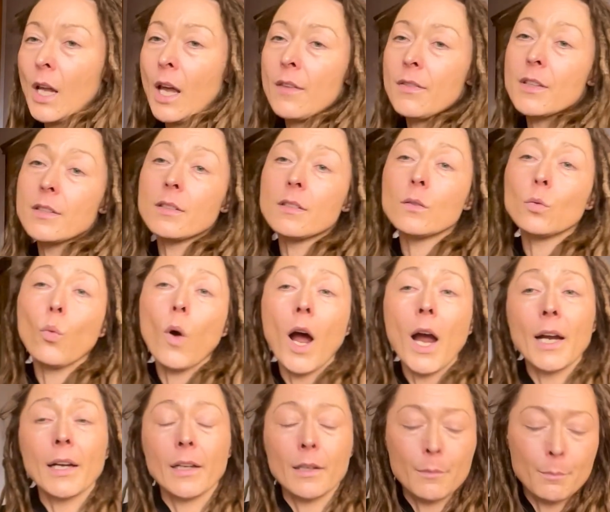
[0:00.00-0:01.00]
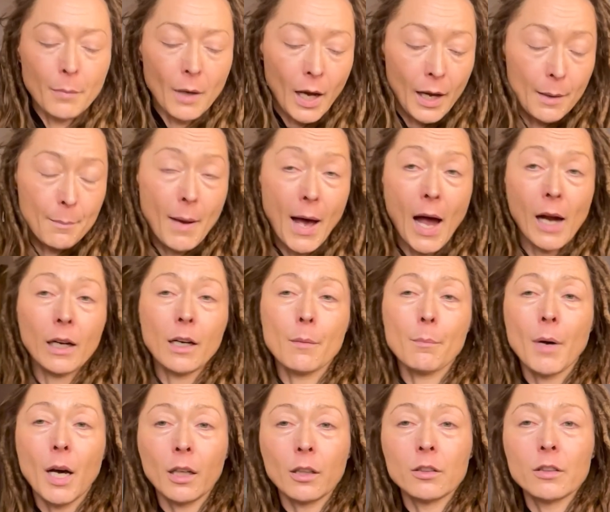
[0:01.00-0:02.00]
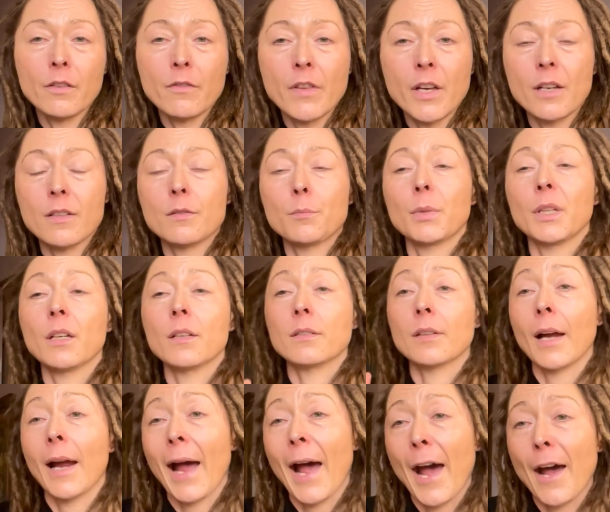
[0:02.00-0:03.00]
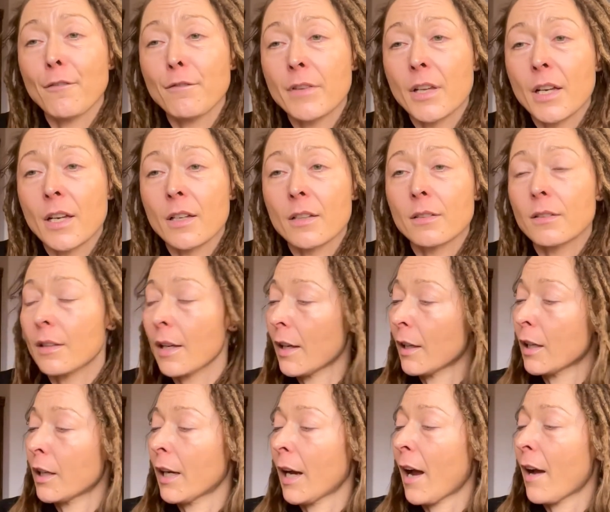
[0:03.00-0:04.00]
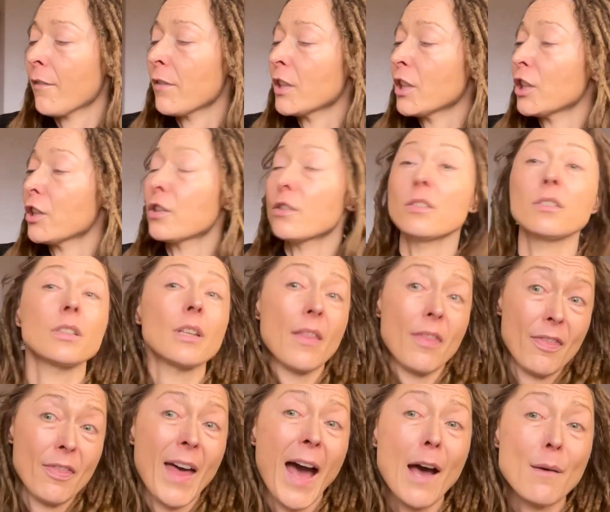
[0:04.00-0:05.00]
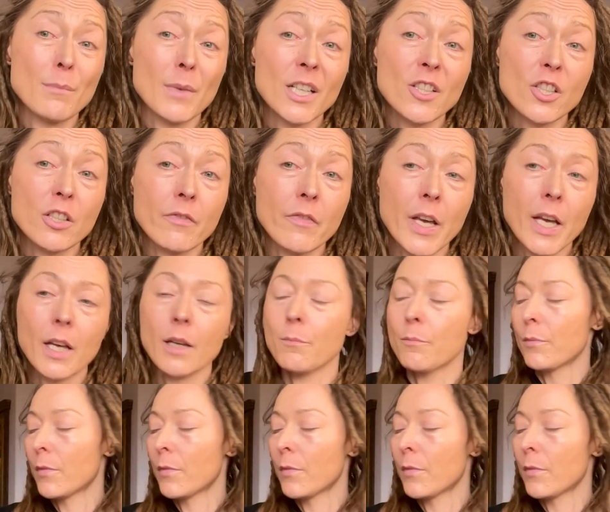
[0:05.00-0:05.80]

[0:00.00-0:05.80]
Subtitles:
This is why I didn't buy a backup bottle of this, because I have this and I haven't used that much of it.